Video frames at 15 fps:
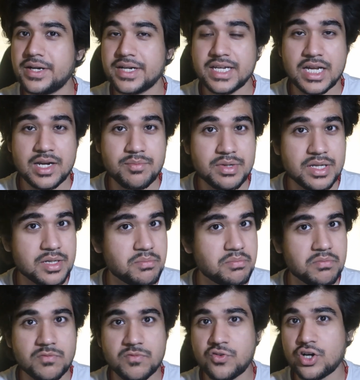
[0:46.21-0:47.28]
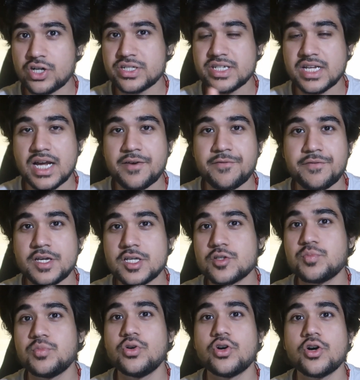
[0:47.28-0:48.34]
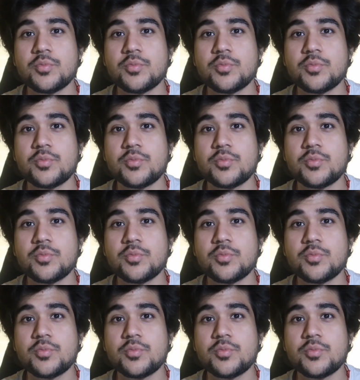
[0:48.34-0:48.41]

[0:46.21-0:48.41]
It can be WhatsApp, Facebook,